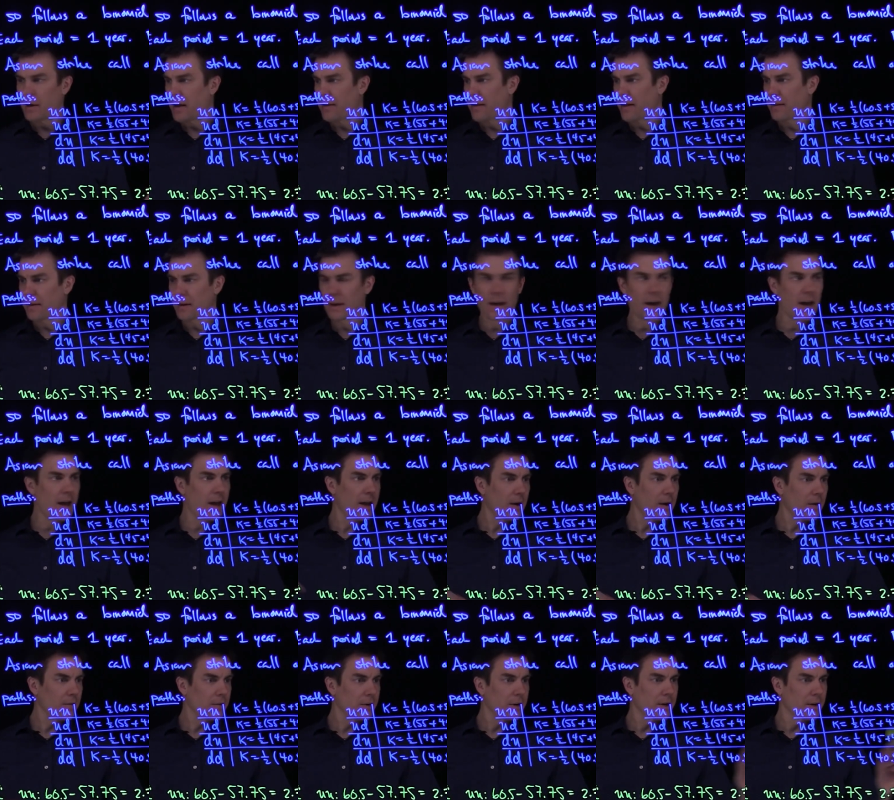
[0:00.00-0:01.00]
and then the
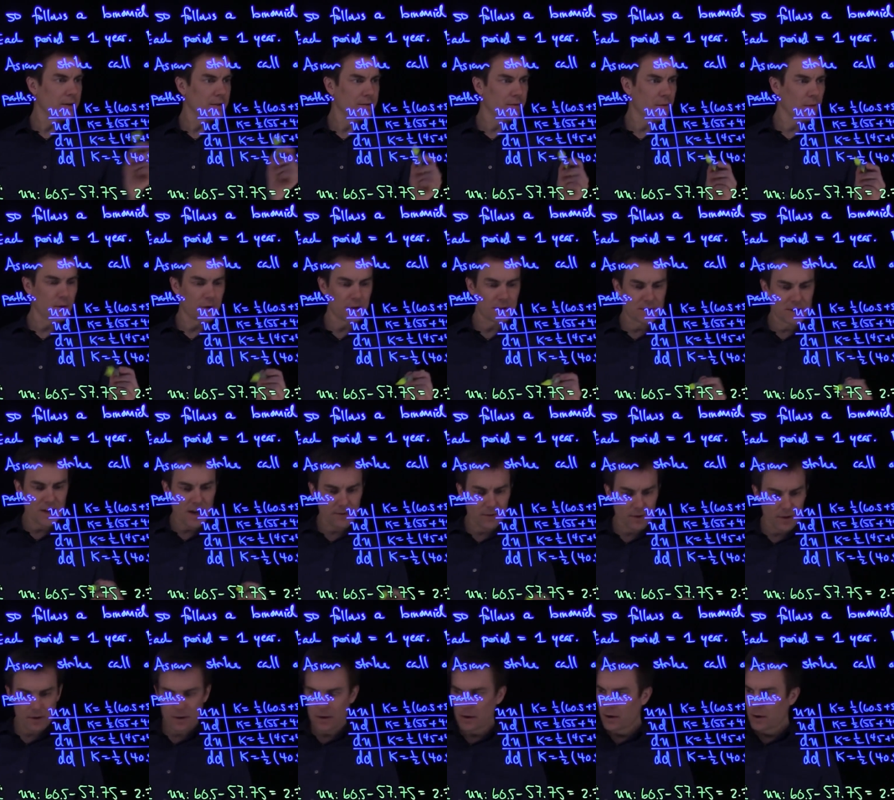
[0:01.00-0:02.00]
k over here is
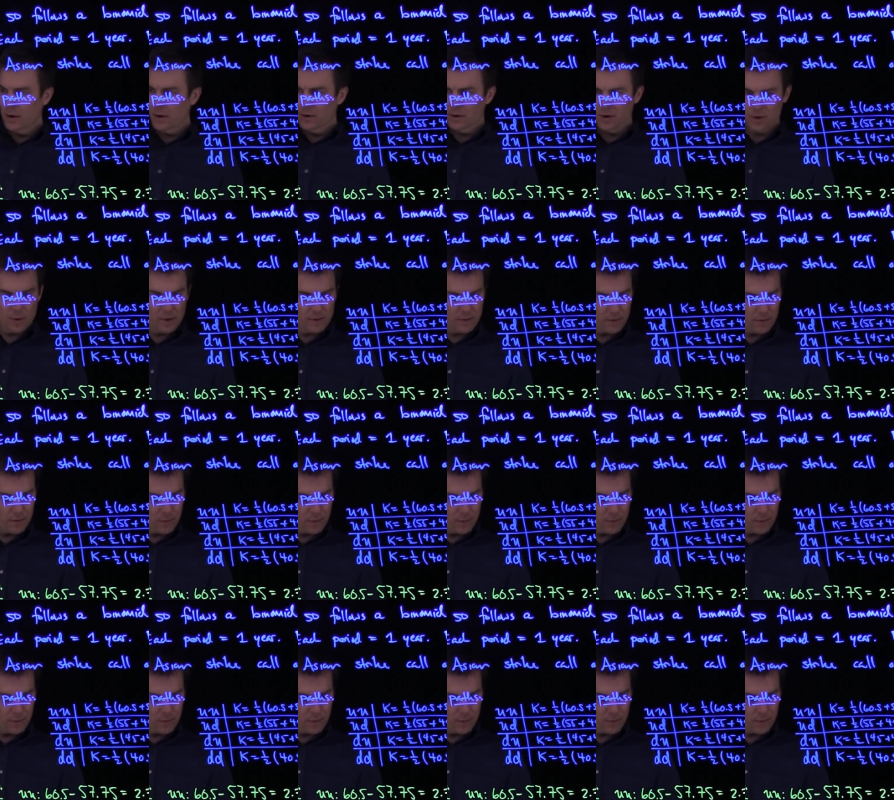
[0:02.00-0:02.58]
47, so we'll have a